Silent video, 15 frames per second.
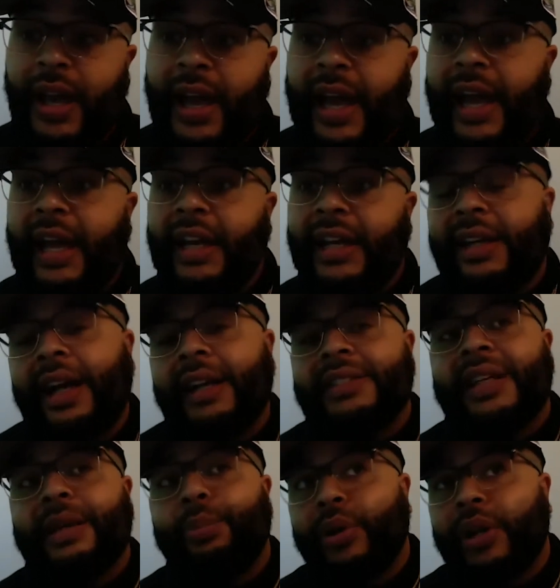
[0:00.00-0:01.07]
And I
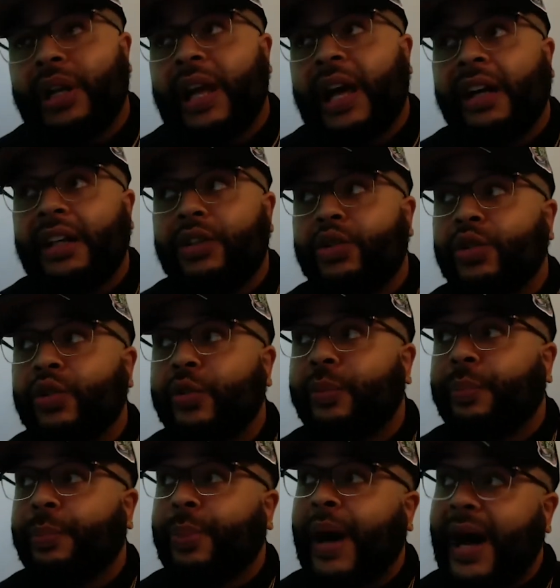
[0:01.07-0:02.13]
say Pretty Lie Ugly Truth
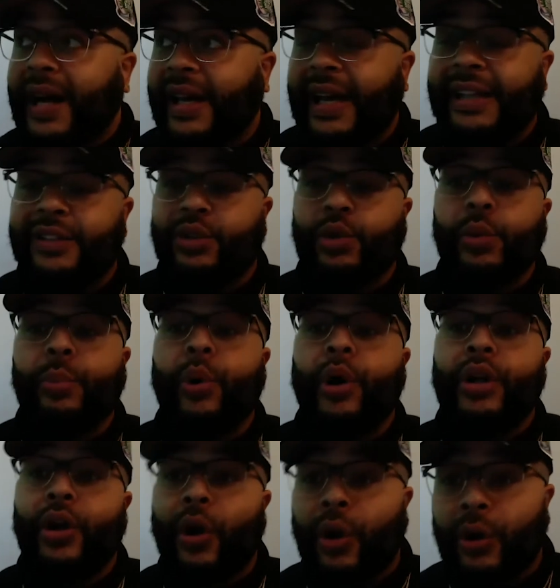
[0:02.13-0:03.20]
Podcast
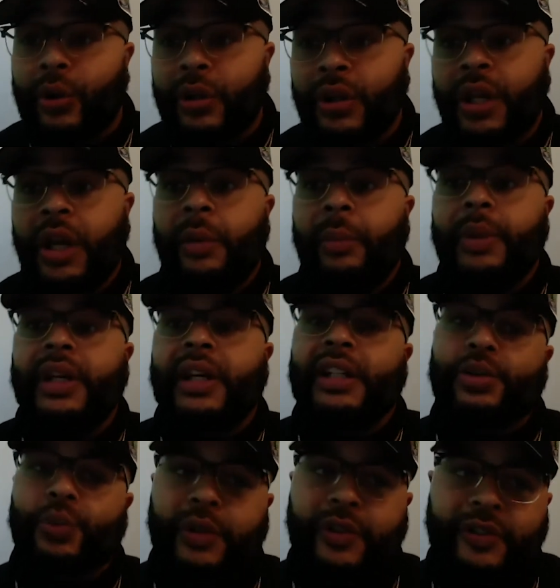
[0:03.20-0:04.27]
2.0
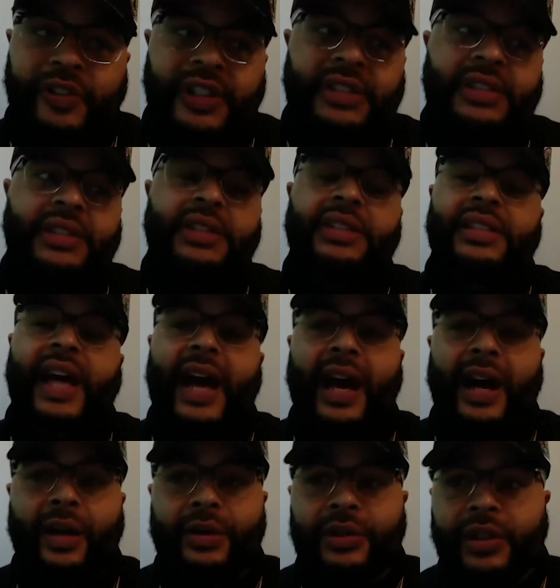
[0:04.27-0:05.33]
because we fixed the
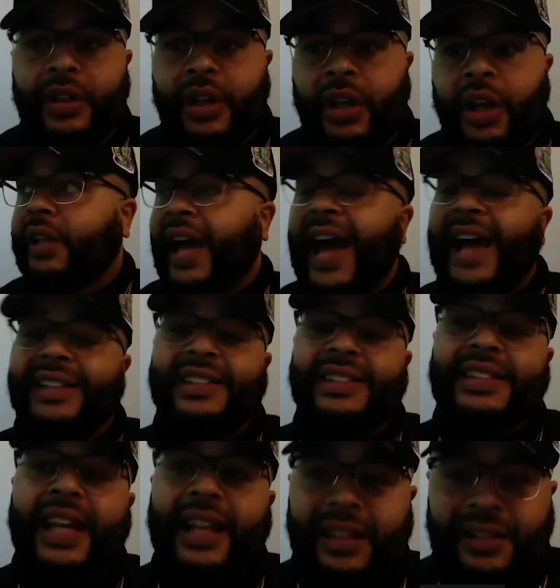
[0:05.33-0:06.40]
sound. The
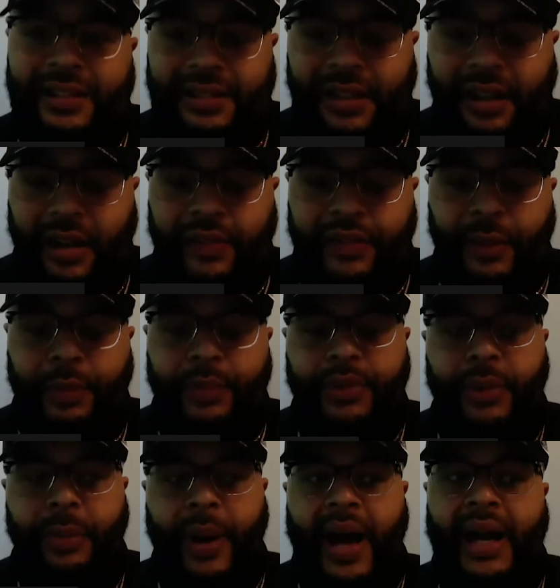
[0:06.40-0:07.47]
aesthetics of
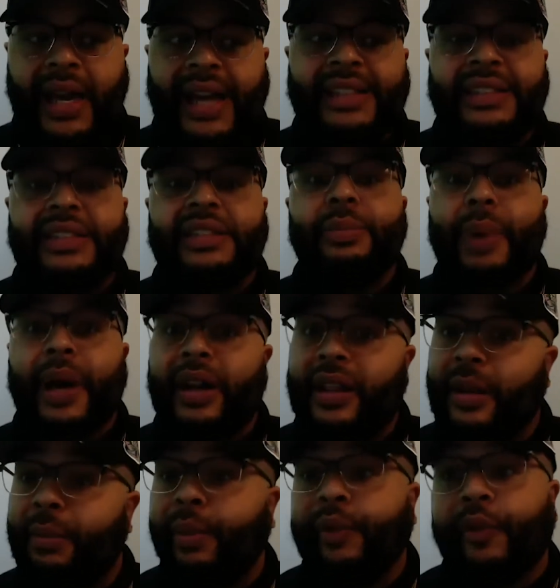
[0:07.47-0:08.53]
the podcast is better
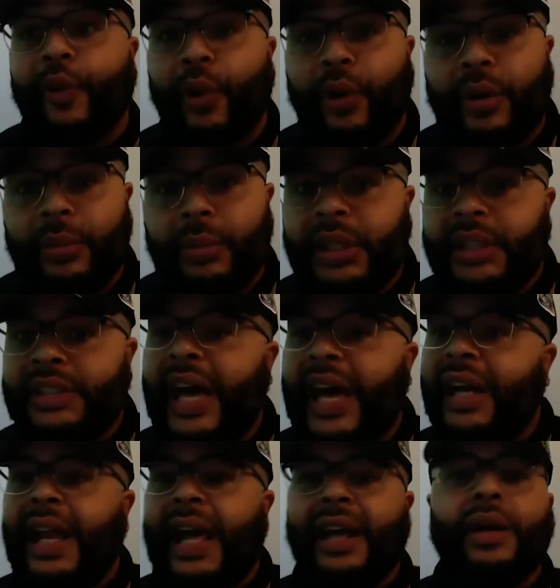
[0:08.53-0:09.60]
than before, because I had
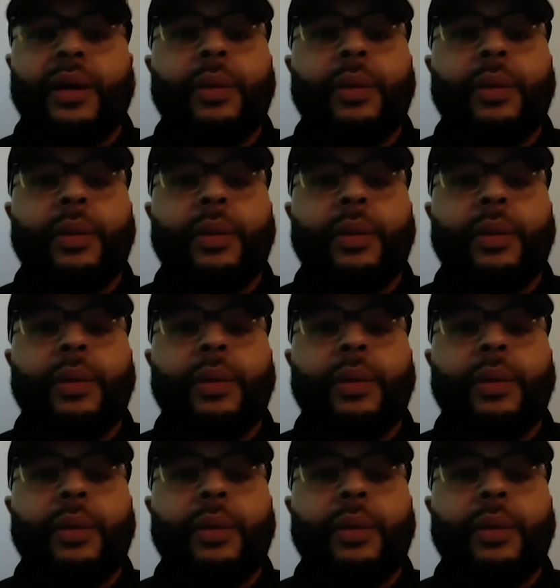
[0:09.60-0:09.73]
a lot of